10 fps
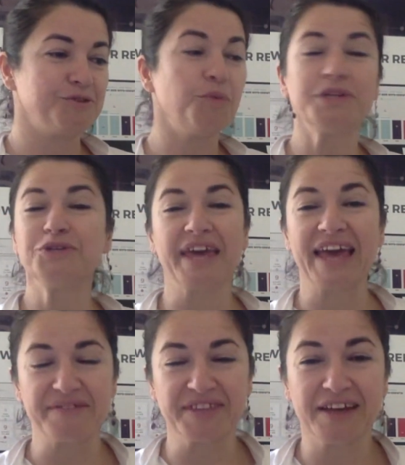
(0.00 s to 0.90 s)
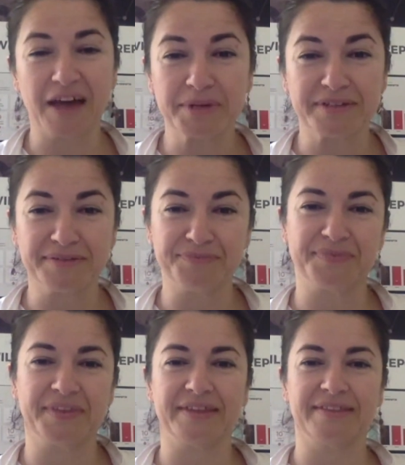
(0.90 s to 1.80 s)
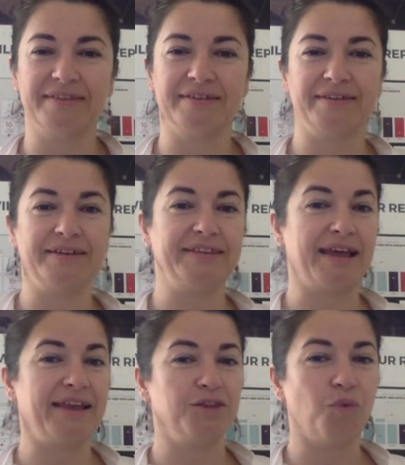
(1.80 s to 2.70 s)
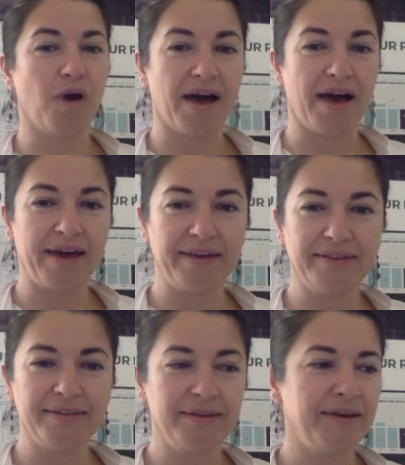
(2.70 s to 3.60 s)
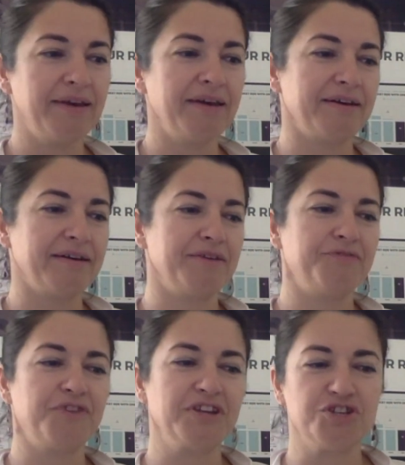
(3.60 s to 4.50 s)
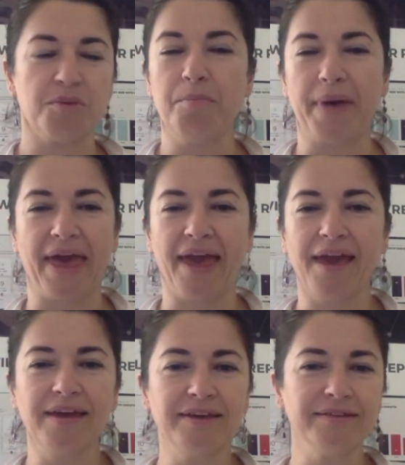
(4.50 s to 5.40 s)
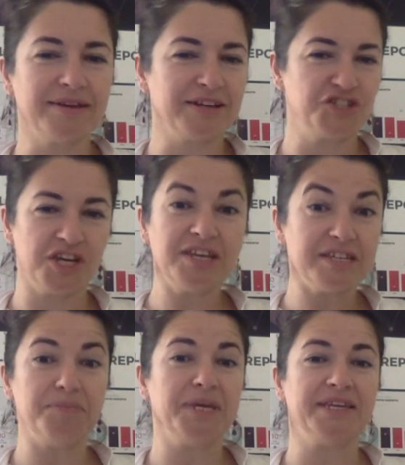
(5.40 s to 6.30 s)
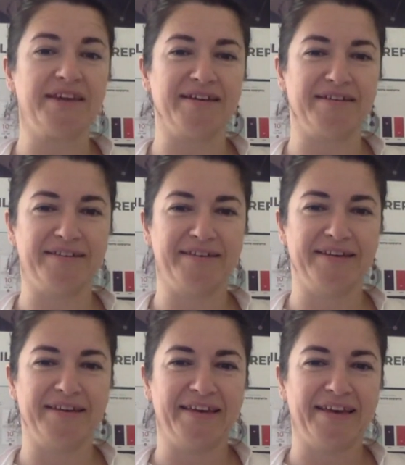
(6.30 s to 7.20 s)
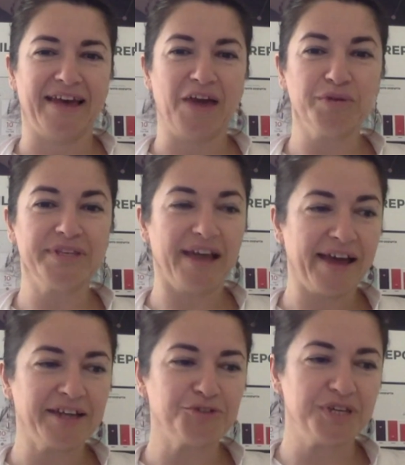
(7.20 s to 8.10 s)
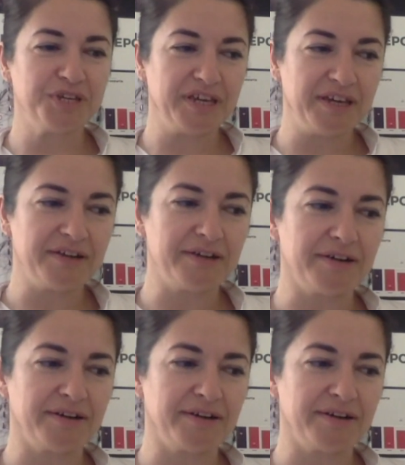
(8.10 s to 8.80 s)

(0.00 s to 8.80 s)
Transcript: what do they have in common? The Italian wine, French champagne, and Chinese media. I would like to hear